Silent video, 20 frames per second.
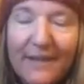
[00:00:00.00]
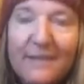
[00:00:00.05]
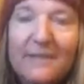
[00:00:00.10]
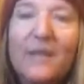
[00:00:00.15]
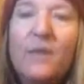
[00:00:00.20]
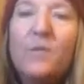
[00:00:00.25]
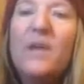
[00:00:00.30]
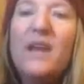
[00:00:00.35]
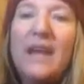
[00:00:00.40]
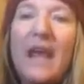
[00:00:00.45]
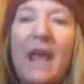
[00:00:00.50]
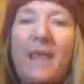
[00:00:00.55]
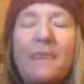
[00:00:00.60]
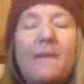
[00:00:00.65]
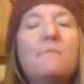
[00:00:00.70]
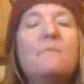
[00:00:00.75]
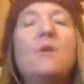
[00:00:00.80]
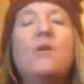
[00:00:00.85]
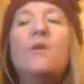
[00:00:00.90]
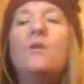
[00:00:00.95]
See, we got in
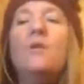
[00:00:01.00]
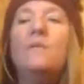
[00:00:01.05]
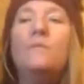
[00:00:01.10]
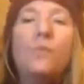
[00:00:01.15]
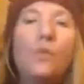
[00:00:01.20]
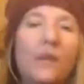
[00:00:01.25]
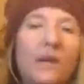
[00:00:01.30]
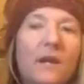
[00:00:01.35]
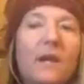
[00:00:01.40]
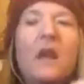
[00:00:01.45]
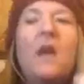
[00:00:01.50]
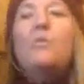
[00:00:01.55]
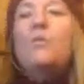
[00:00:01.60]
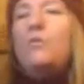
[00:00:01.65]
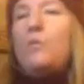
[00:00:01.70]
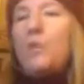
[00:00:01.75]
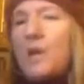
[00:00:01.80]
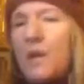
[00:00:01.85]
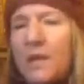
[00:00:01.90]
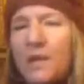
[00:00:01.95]
the mode of we're
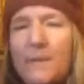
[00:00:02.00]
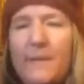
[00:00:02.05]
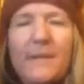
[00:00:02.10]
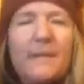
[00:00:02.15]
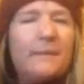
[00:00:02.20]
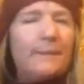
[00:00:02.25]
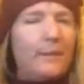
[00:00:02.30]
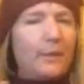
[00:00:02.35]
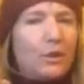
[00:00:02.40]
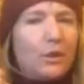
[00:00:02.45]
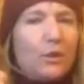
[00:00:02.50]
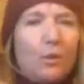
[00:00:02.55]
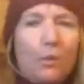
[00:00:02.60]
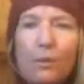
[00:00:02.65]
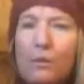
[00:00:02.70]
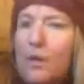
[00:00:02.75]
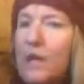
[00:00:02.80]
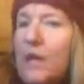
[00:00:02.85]
working to be spiritual,